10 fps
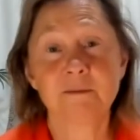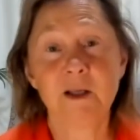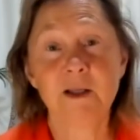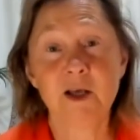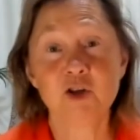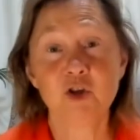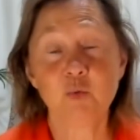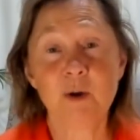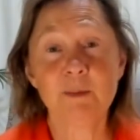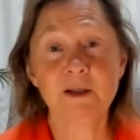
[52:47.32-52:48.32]
in nature, the
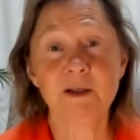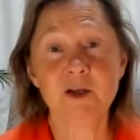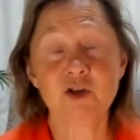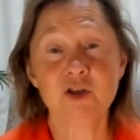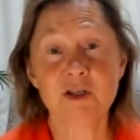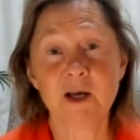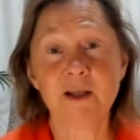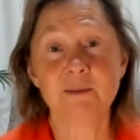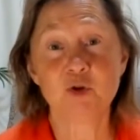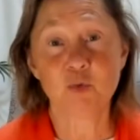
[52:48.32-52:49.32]
way Mother Nature
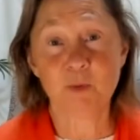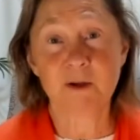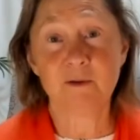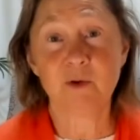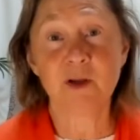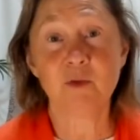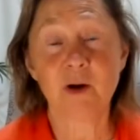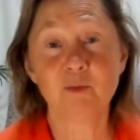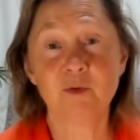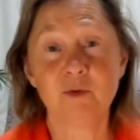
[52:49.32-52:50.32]
designed them to be, run
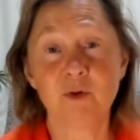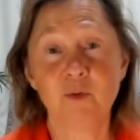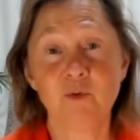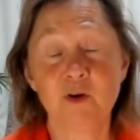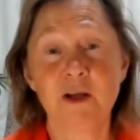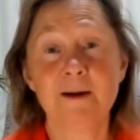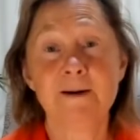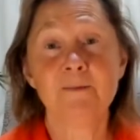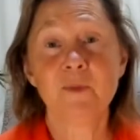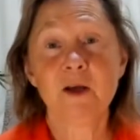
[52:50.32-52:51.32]
around, you know, free.
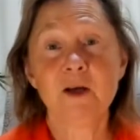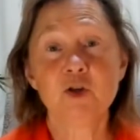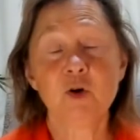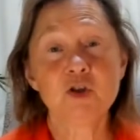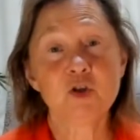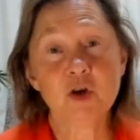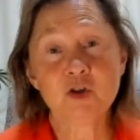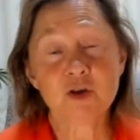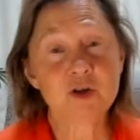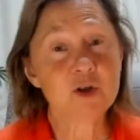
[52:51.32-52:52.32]
So as,
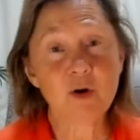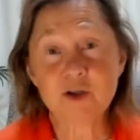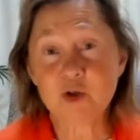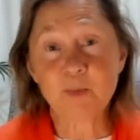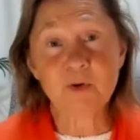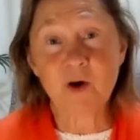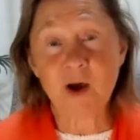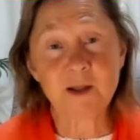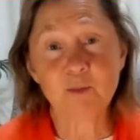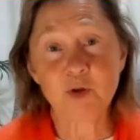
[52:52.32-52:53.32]
as, as long as you
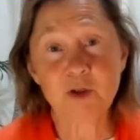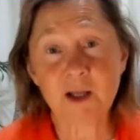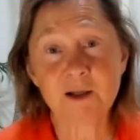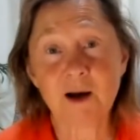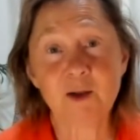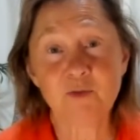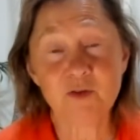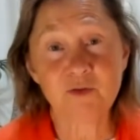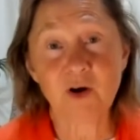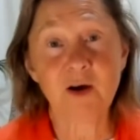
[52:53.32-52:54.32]
provide them with that kind of
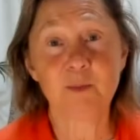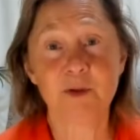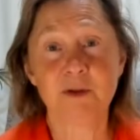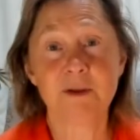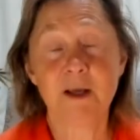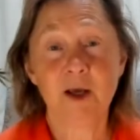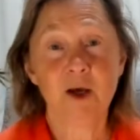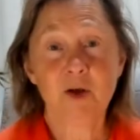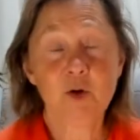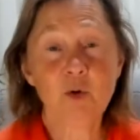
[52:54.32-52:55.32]
environment,
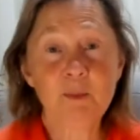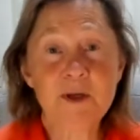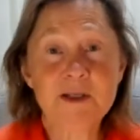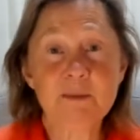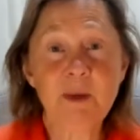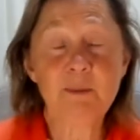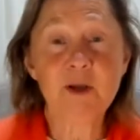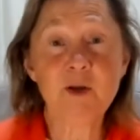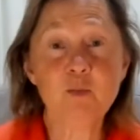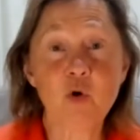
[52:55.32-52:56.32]
you are busy maybe
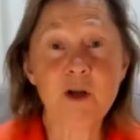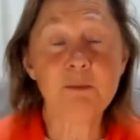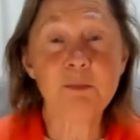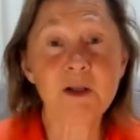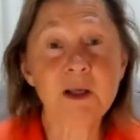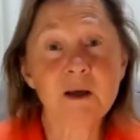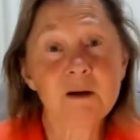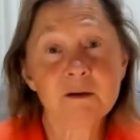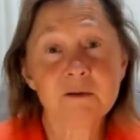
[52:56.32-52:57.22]
in the morning milking,